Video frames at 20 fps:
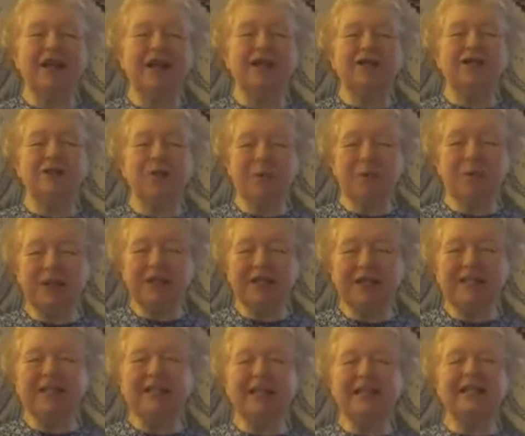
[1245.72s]
So we're going to
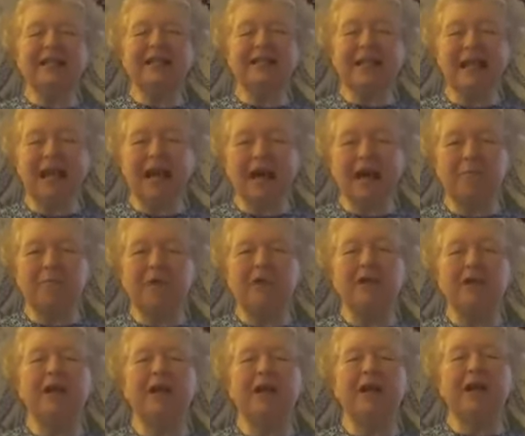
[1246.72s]
see this happen.
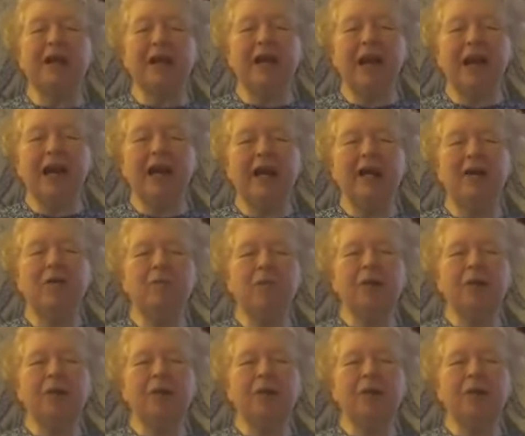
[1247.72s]
And